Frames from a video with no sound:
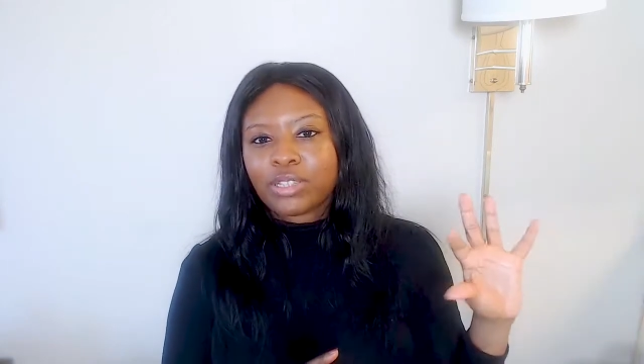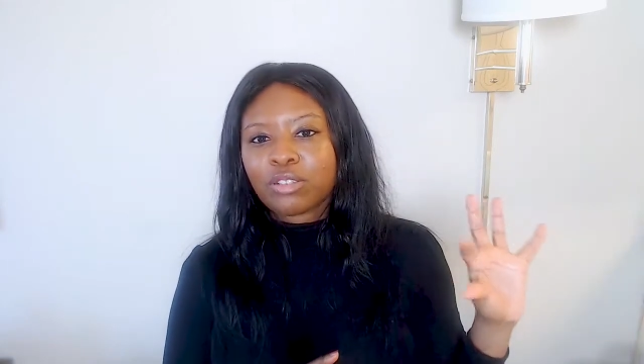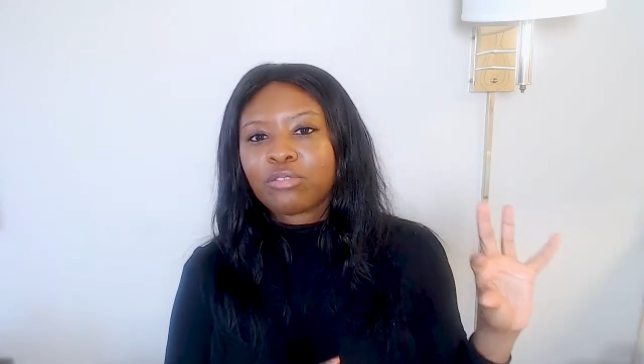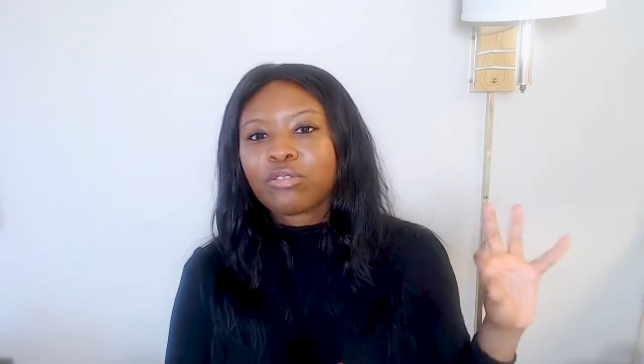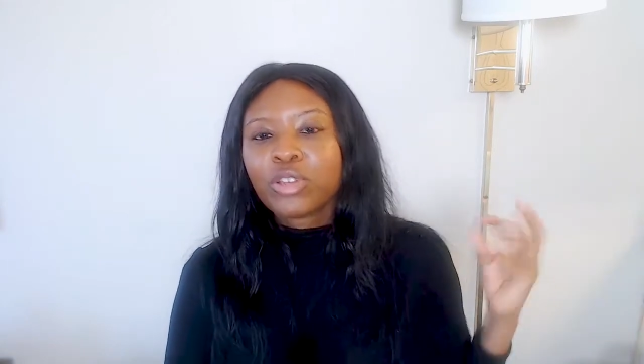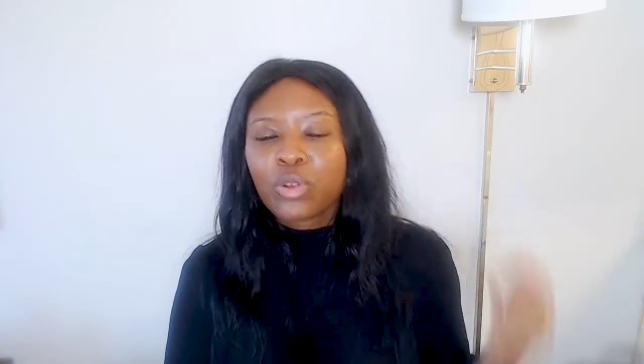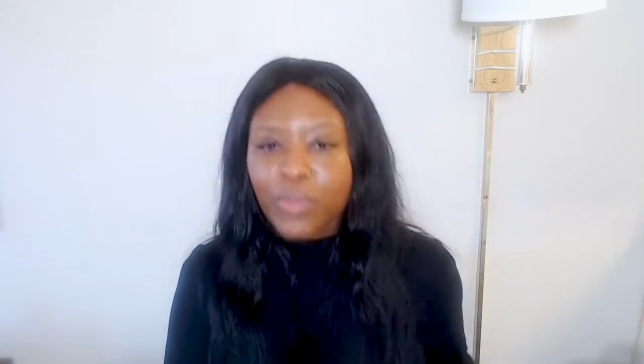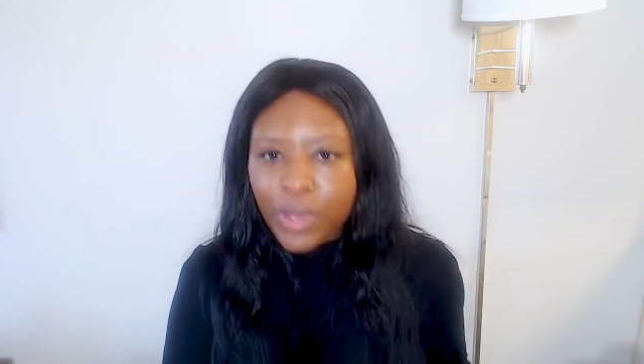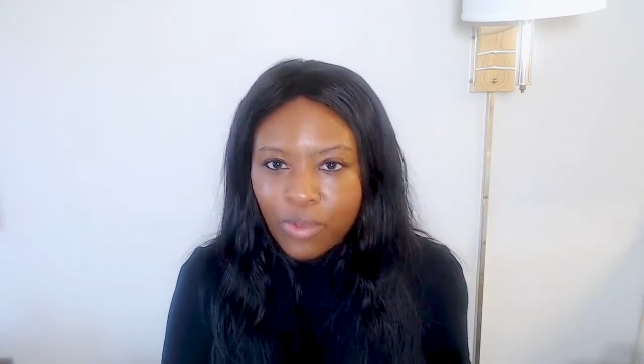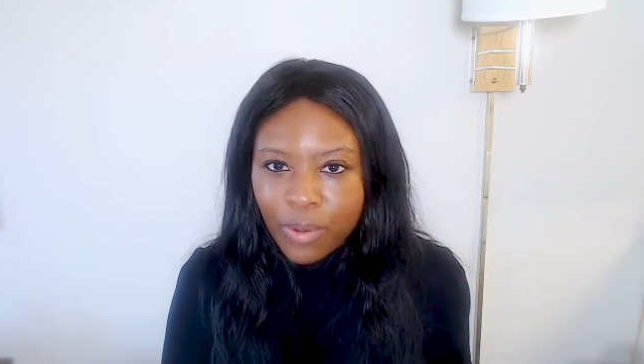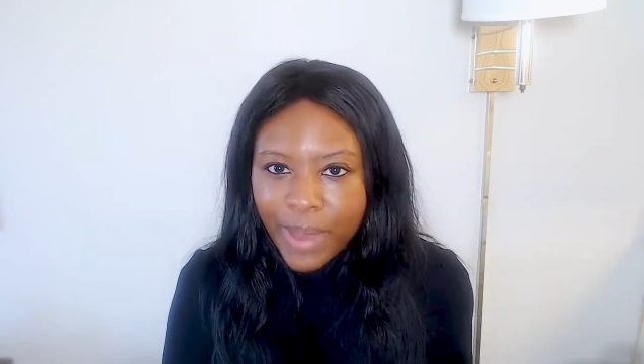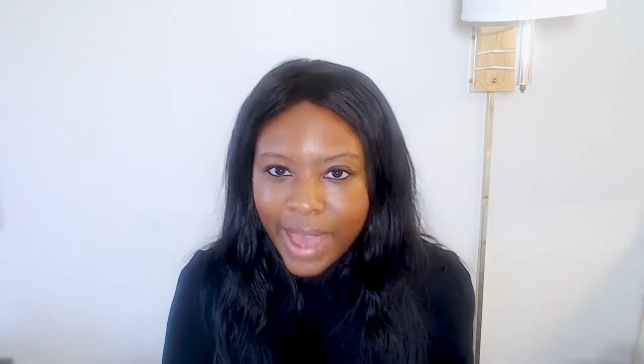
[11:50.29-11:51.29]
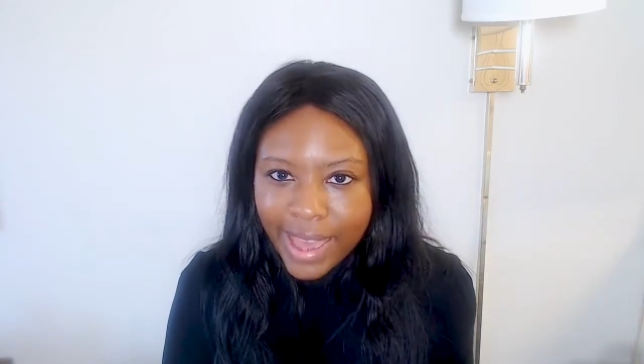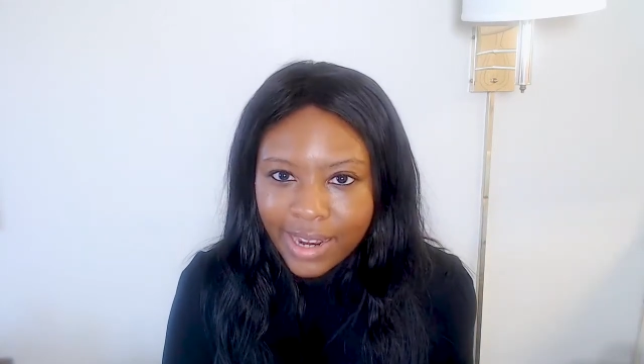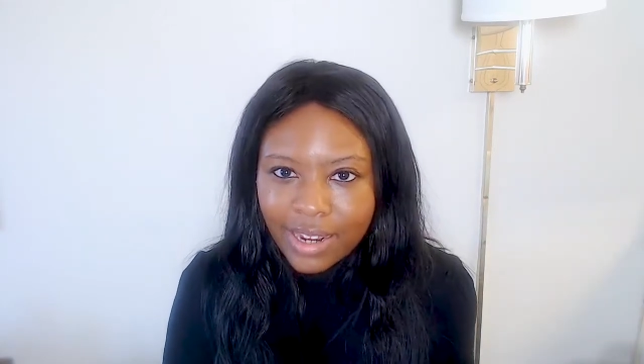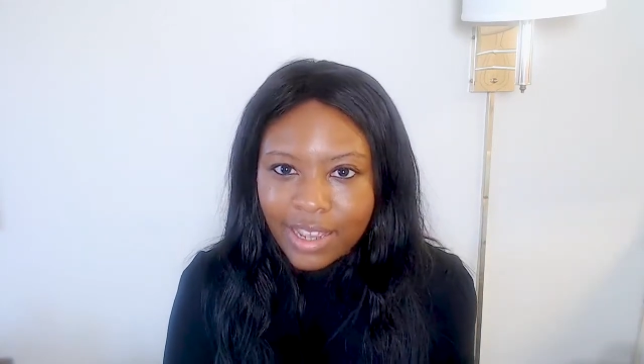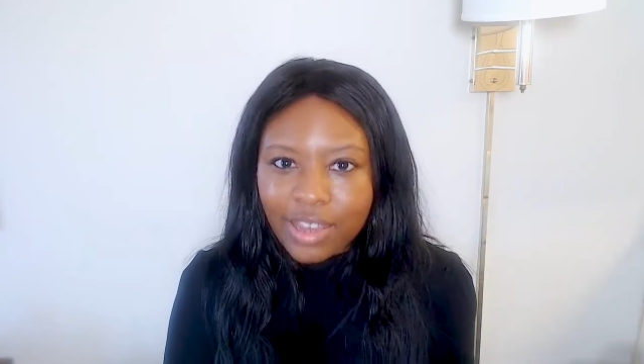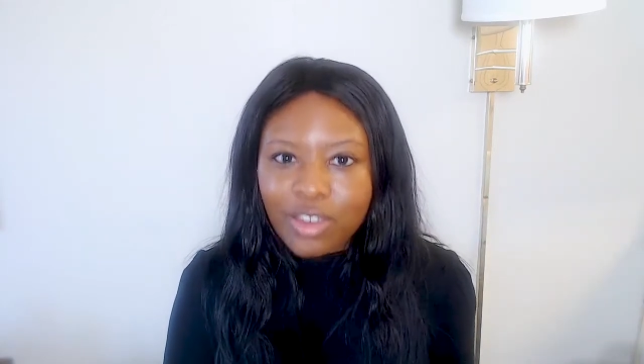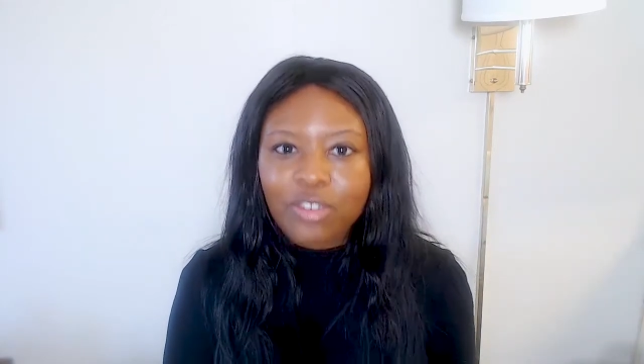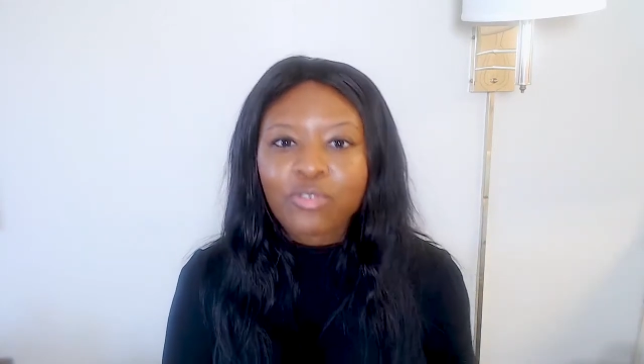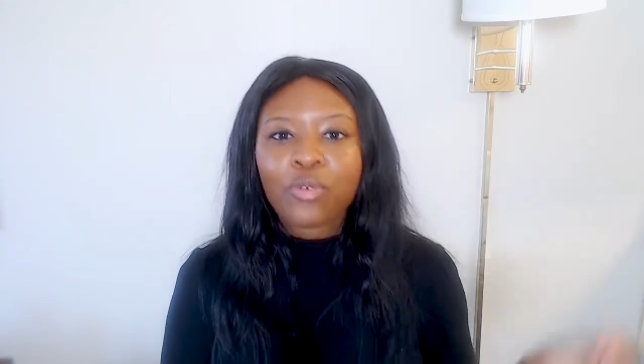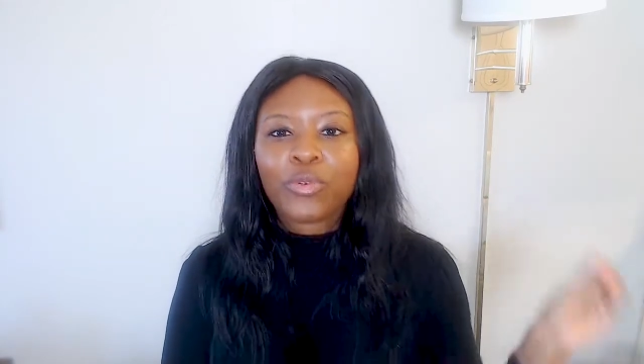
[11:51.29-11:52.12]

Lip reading: a little bit repetitive,